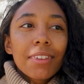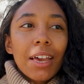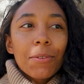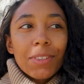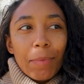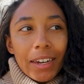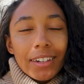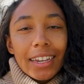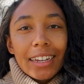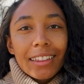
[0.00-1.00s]
I was
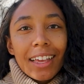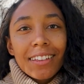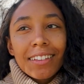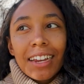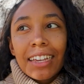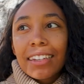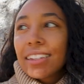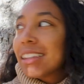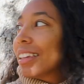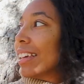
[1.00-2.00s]
meditating last night
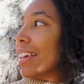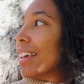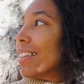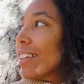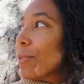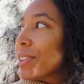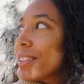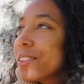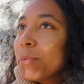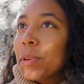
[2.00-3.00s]
as I was
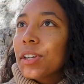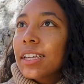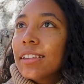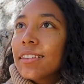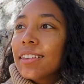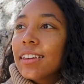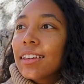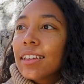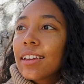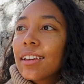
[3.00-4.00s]

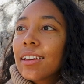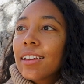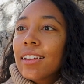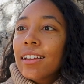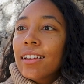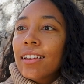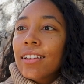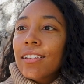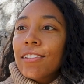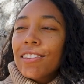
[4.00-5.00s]
experiencing
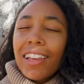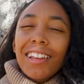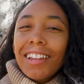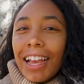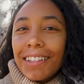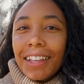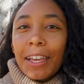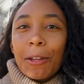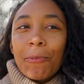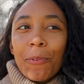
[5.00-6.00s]
second
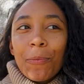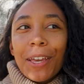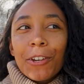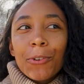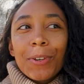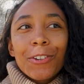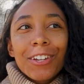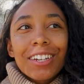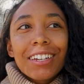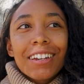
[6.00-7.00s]
guessing of my
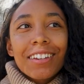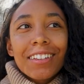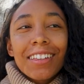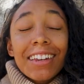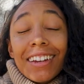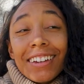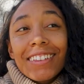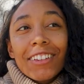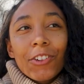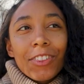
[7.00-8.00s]
intuition, and it's just in a
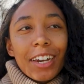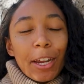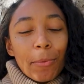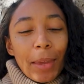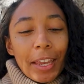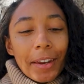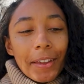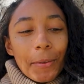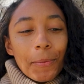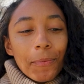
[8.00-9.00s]
decision that I had made.
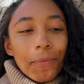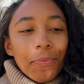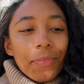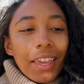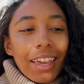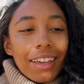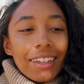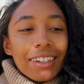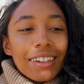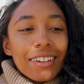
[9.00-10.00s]

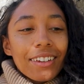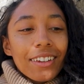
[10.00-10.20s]
And